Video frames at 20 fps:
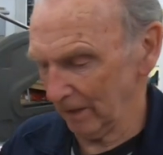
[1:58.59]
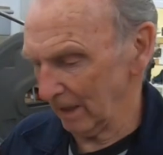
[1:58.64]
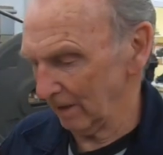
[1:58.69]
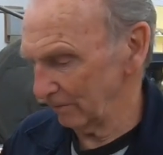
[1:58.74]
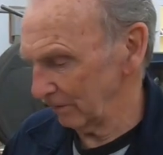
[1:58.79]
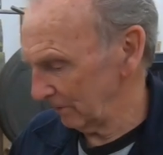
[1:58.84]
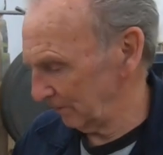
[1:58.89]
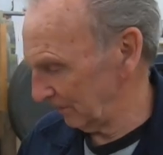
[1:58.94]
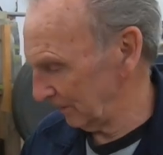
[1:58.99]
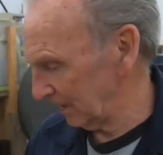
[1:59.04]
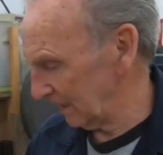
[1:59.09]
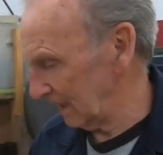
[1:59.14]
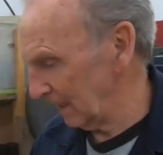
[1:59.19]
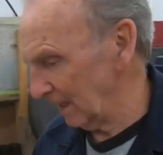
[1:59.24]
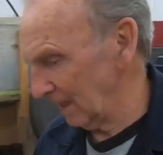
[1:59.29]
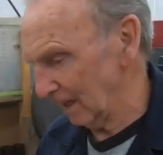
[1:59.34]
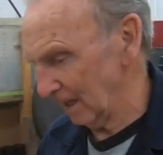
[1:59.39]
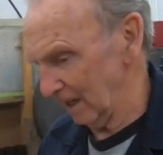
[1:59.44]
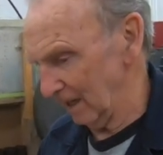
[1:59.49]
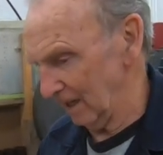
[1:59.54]
ever
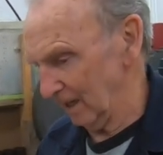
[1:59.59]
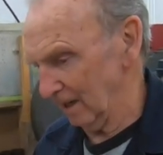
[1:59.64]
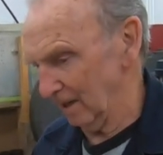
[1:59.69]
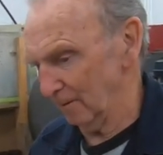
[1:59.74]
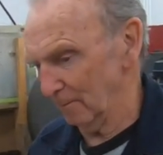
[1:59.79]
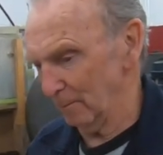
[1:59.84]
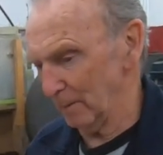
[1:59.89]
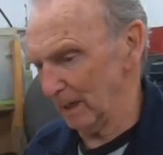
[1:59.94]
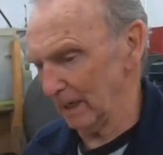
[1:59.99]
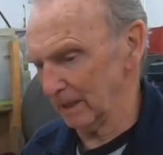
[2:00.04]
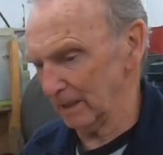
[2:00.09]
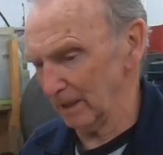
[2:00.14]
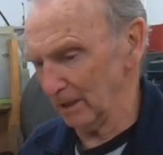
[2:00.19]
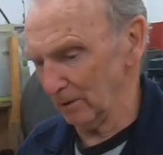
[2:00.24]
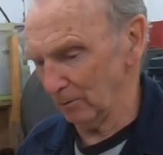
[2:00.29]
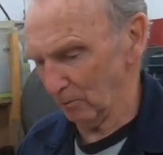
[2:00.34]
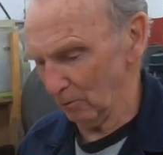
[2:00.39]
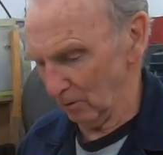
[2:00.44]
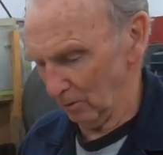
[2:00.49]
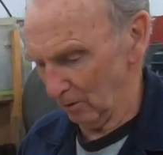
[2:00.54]
seen a uh,
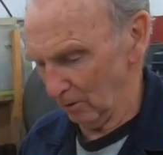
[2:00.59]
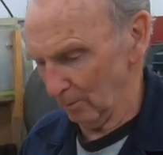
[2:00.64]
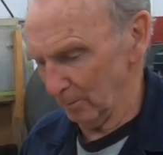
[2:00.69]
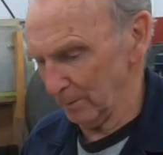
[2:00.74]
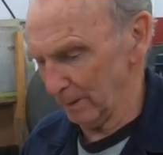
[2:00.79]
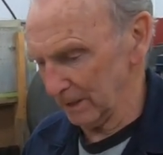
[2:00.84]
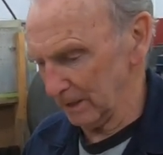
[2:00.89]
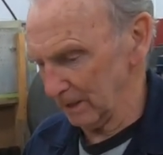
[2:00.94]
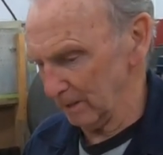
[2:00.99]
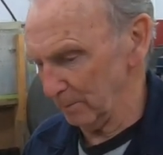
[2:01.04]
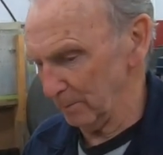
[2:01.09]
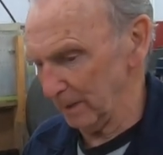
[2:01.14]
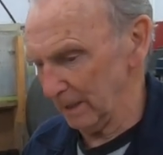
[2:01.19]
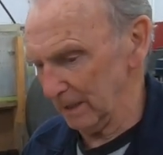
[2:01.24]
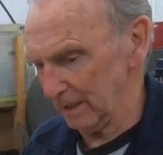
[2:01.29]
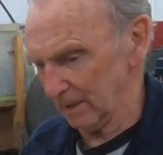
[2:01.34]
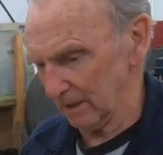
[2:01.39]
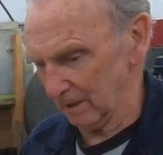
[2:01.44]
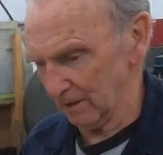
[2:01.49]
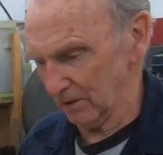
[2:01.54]
Magneto all in bits and
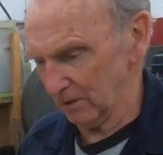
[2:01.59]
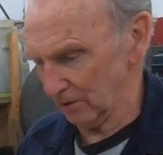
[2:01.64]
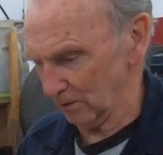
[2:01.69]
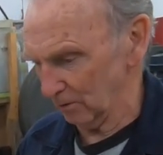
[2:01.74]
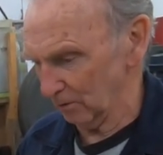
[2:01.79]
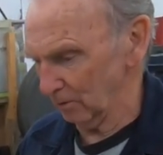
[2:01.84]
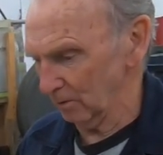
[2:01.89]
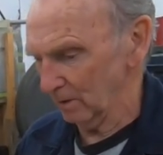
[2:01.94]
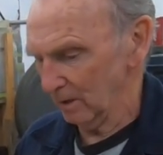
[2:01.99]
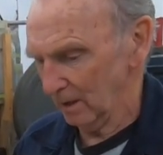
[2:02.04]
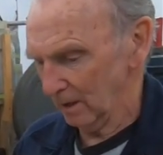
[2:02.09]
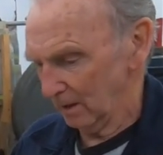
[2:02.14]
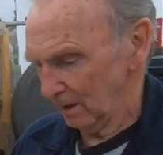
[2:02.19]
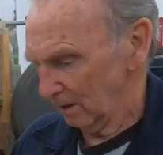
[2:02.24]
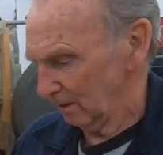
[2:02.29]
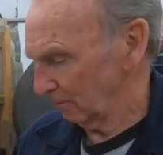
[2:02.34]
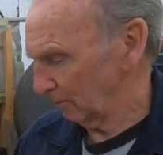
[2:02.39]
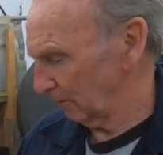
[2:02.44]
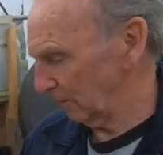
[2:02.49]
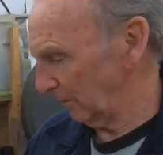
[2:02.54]
pieces, so
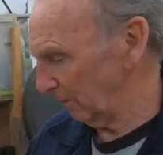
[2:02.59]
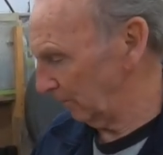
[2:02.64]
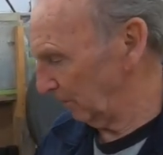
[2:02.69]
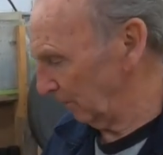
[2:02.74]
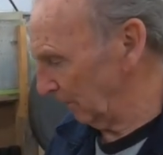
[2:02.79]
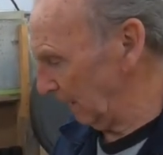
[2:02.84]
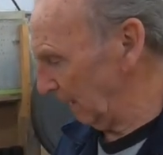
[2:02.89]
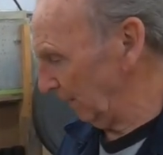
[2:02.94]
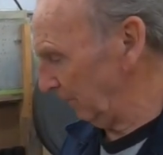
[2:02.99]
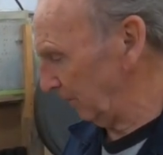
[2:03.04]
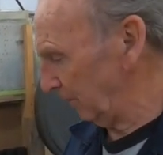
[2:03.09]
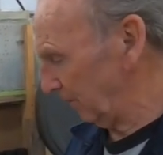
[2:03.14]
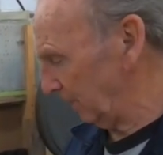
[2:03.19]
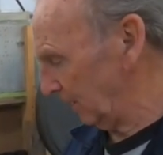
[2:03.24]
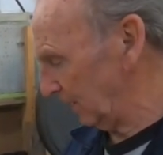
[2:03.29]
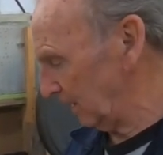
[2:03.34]
we've left